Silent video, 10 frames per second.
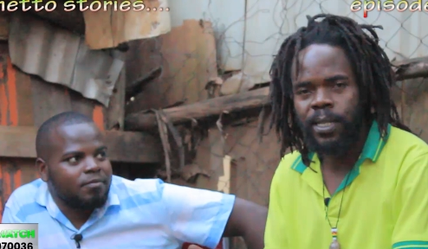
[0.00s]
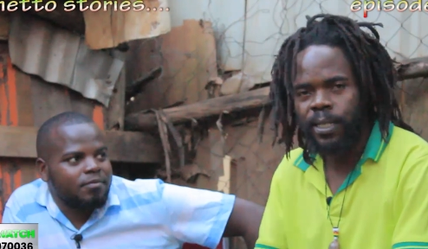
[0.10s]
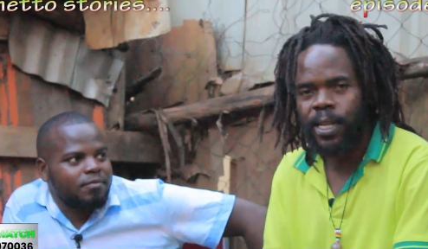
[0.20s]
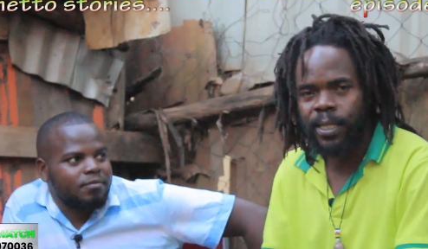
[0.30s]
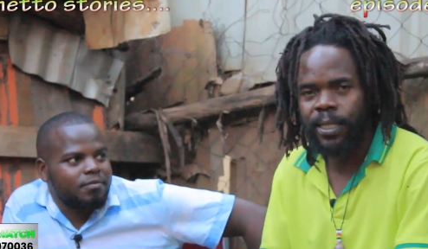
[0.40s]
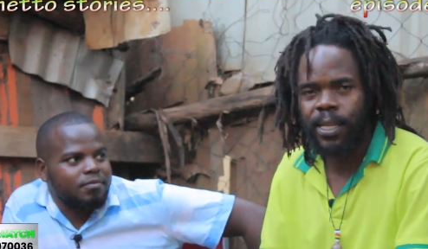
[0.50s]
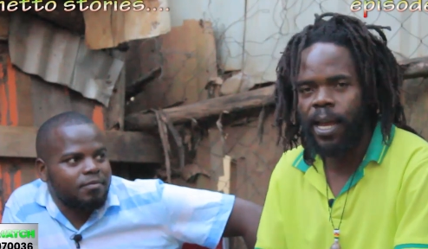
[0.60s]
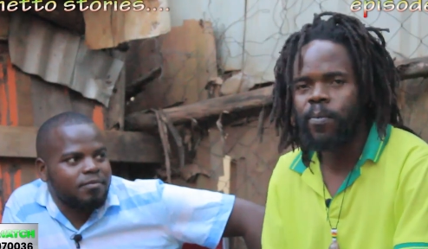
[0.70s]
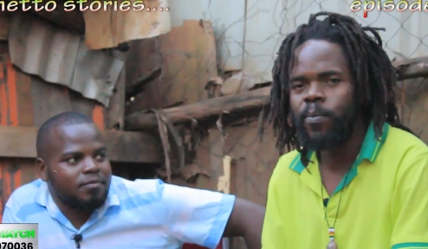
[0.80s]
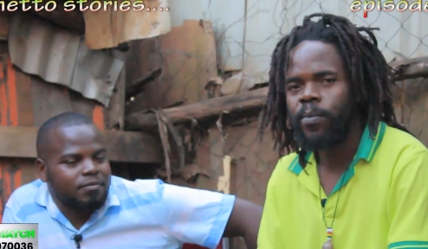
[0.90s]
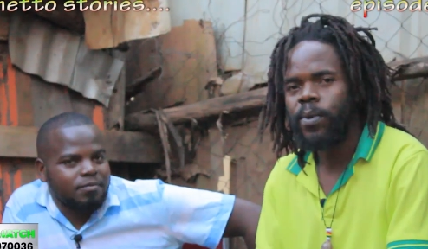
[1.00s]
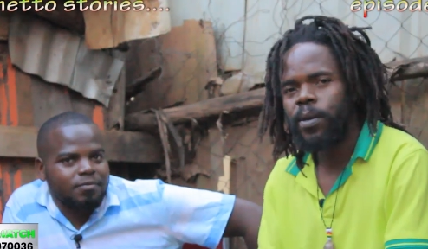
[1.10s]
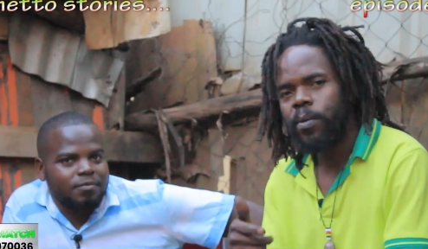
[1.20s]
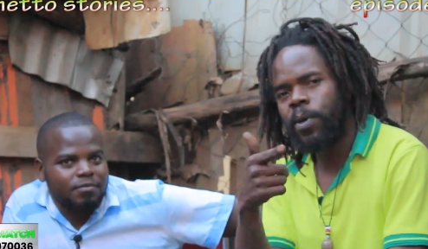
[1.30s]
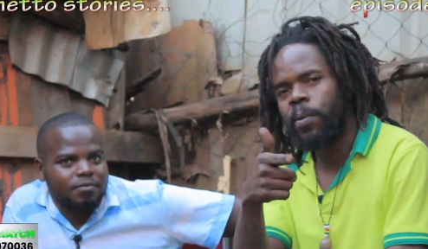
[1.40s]
Speaker 1: this next time
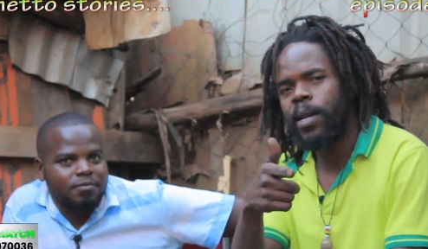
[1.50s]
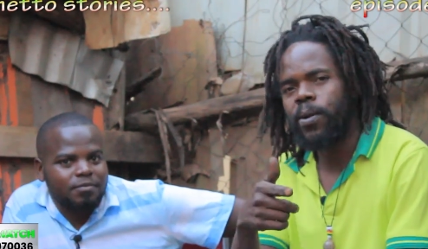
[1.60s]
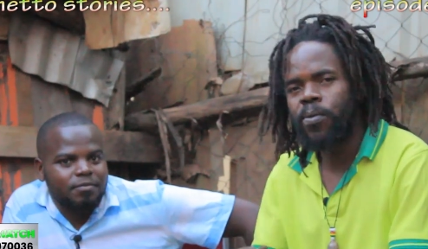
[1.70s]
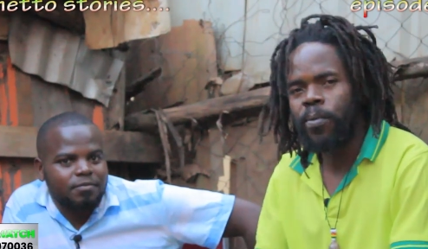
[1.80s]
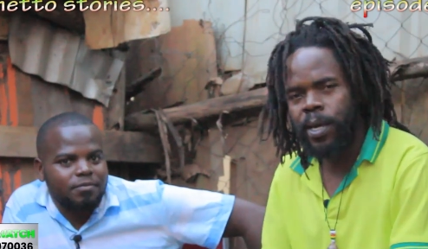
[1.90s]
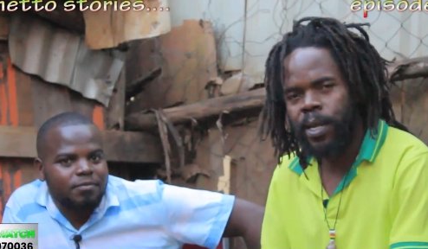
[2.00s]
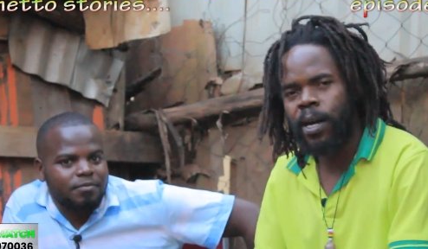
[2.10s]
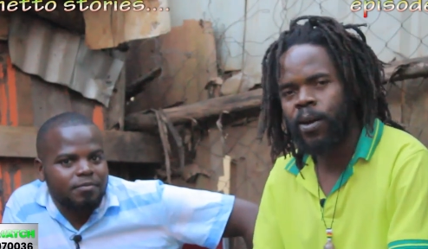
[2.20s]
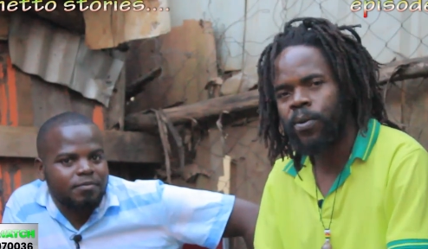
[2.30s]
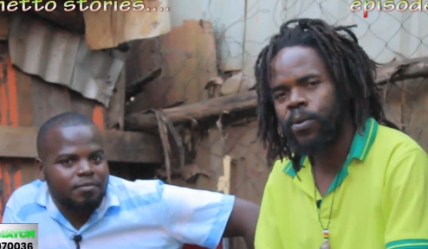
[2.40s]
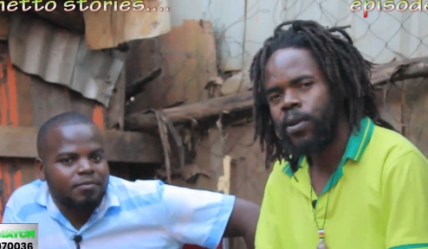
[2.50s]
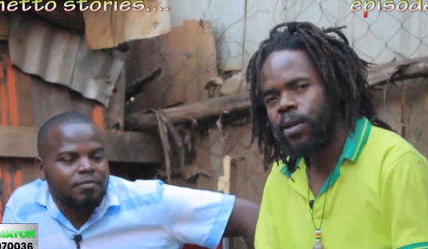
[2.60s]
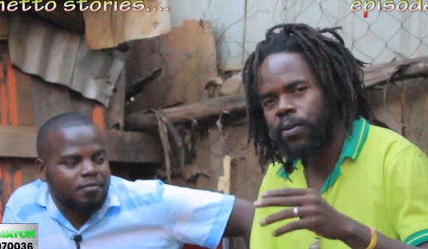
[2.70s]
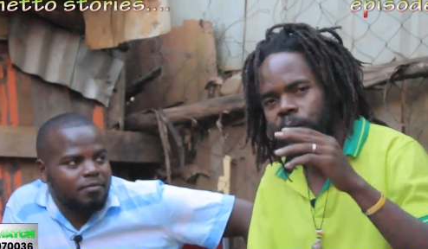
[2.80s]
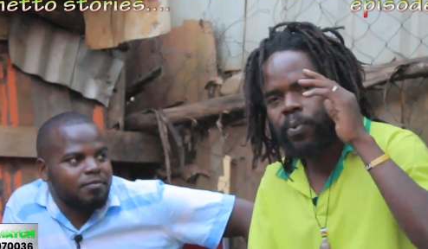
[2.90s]
mwebale kubeerao
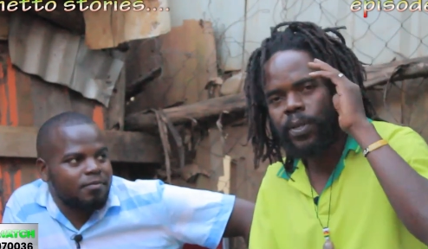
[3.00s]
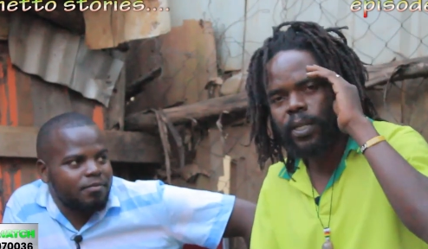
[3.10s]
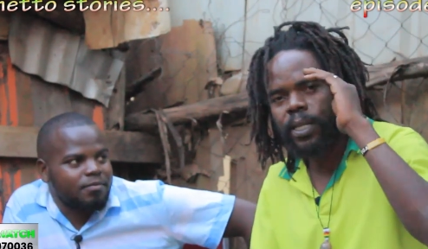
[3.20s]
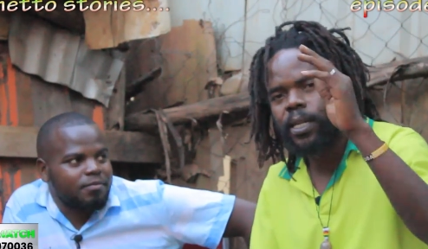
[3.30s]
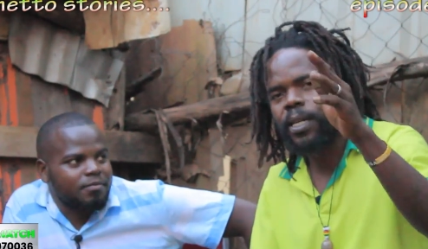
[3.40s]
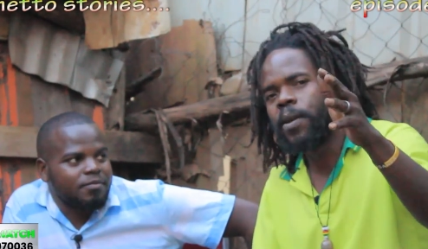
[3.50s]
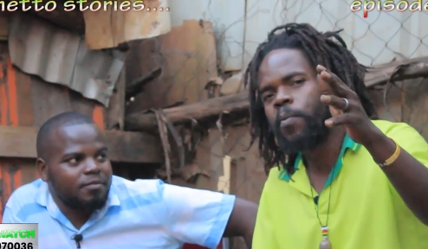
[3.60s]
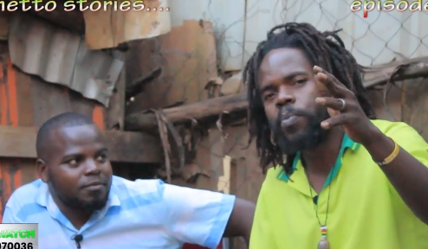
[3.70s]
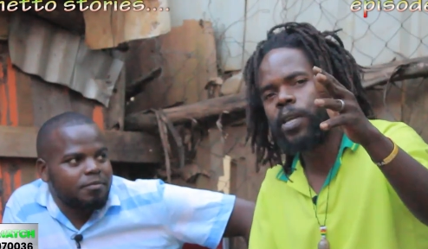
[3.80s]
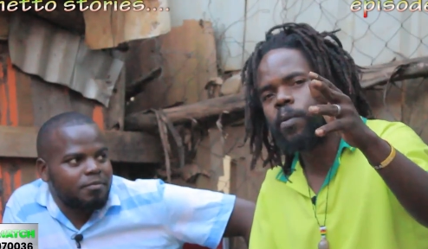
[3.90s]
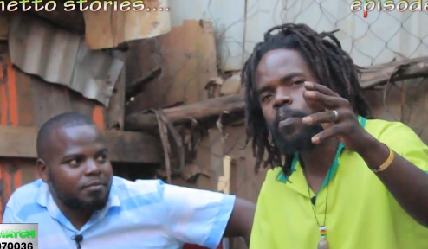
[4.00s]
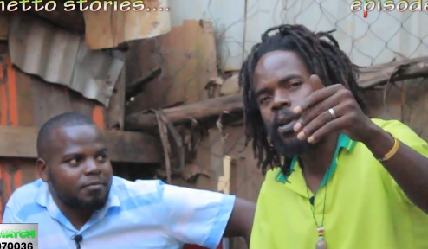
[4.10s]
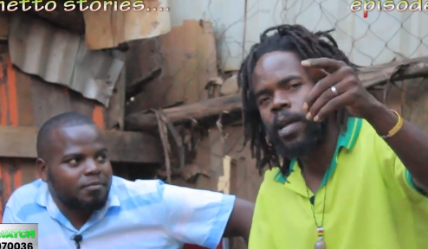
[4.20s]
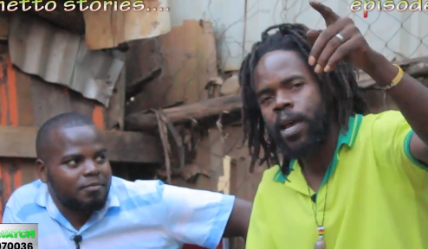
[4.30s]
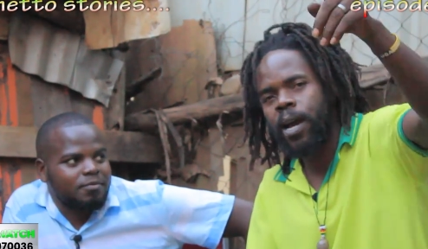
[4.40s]
representing them
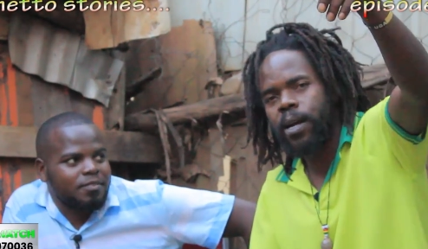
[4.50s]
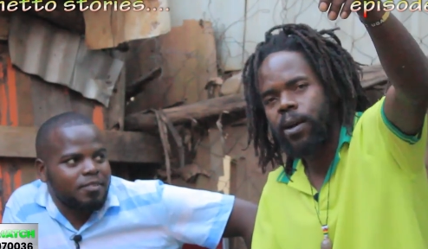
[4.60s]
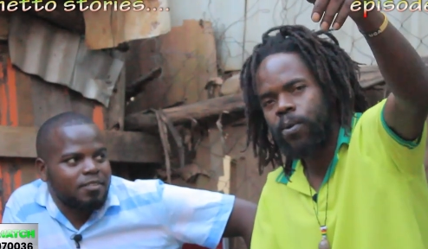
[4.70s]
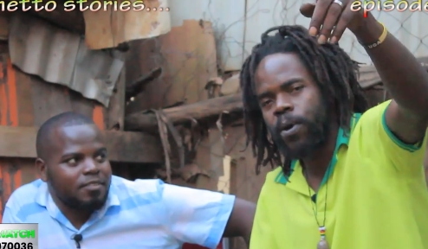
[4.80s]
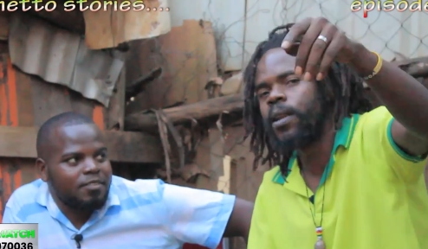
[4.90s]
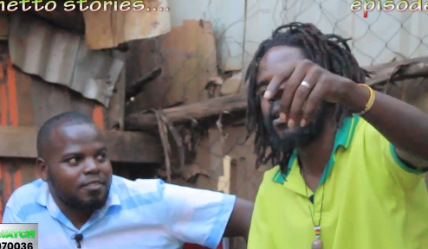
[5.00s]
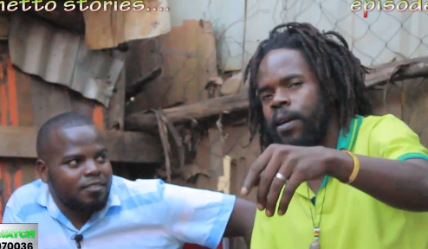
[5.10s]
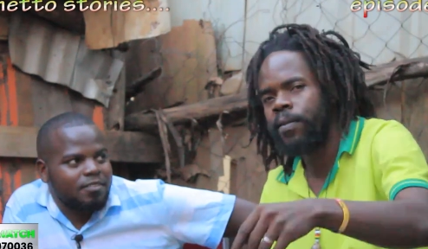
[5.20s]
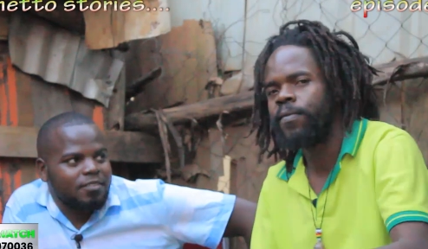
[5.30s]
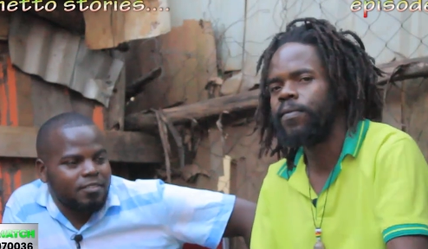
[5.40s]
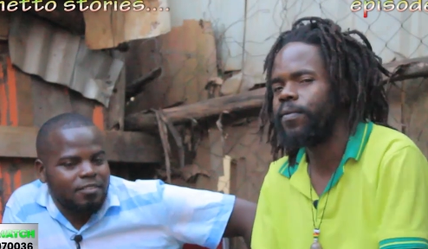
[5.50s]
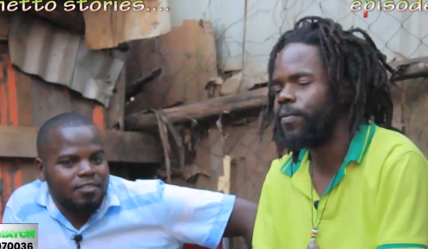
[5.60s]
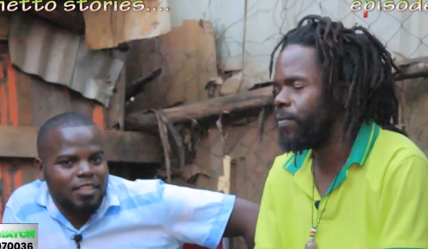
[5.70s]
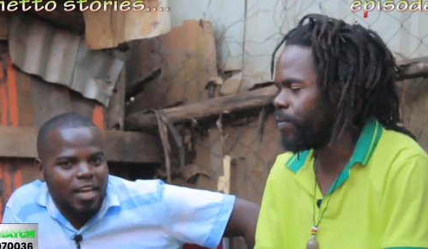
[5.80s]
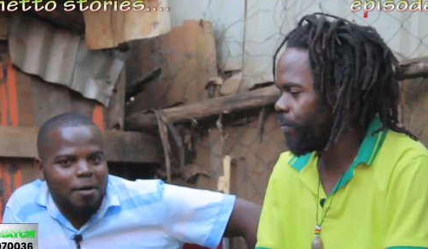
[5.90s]
people there one love
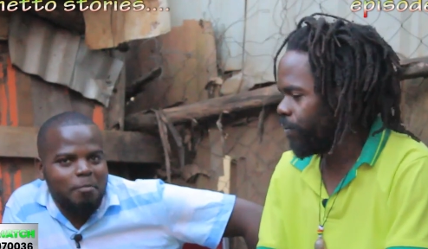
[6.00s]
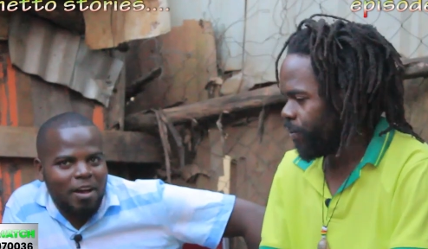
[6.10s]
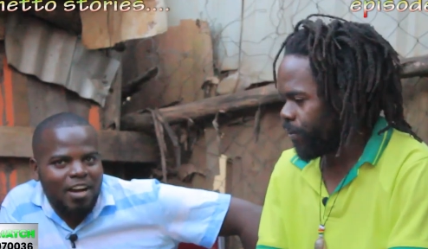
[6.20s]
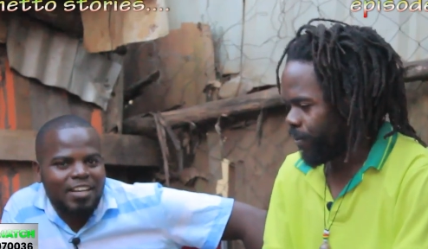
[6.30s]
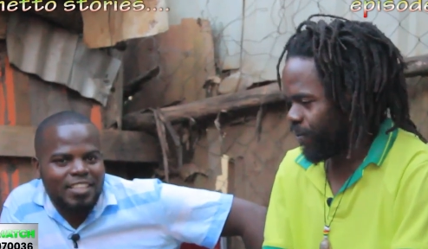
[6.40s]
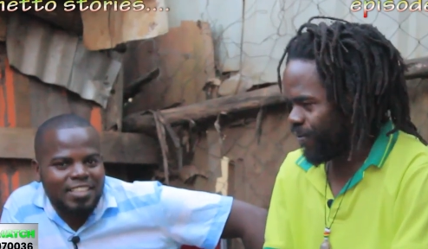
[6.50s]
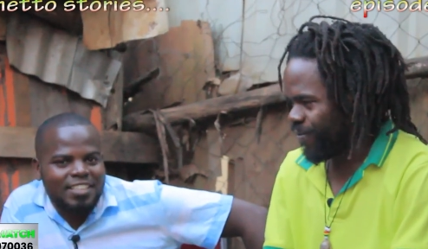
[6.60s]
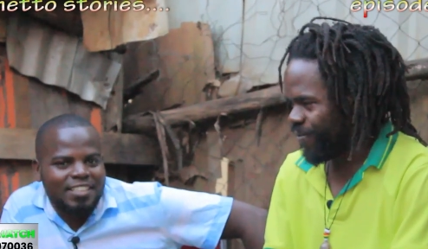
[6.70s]
Speaker 2: yeah man